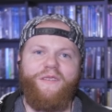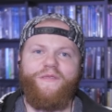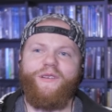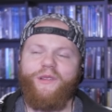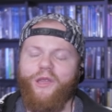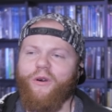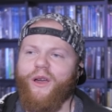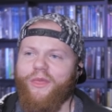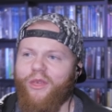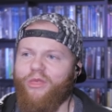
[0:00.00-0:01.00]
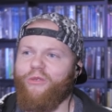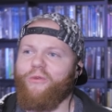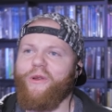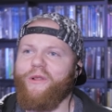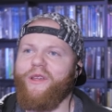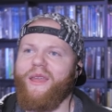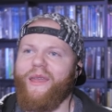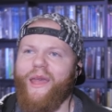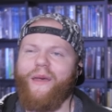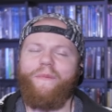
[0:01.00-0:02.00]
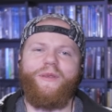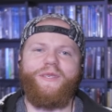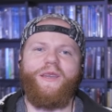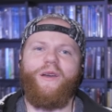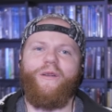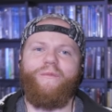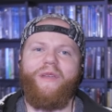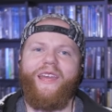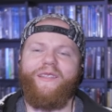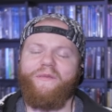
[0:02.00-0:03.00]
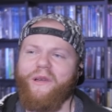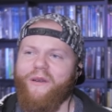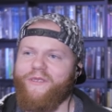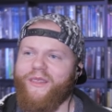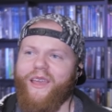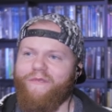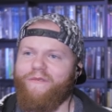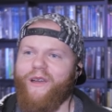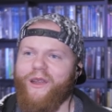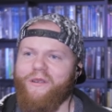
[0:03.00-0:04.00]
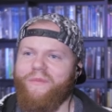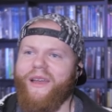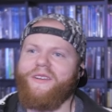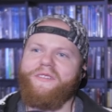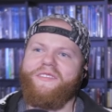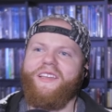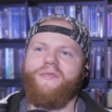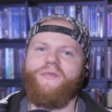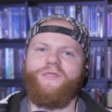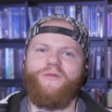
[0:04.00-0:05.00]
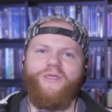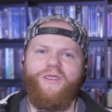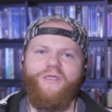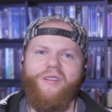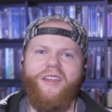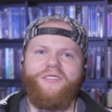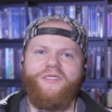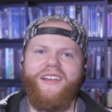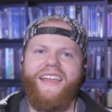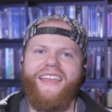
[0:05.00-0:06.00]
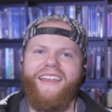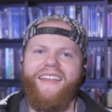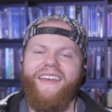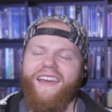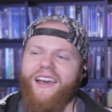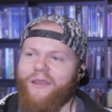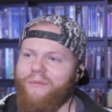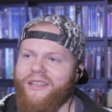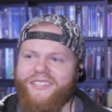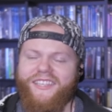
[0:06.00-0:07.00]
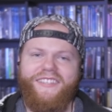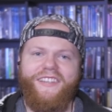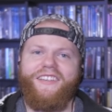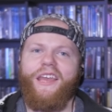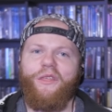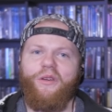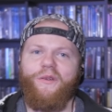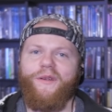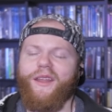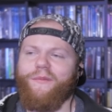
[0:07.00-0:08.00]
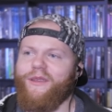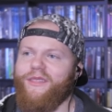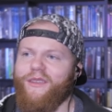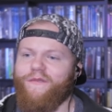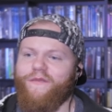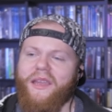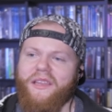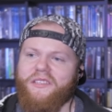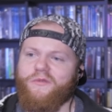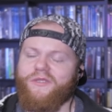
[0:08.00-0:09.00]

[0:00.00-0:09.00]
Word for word: Definitely quite the thrilling episode, man. Loved that final battle sequence with the Krayt Dragon. I mentioned it to death already, but the effects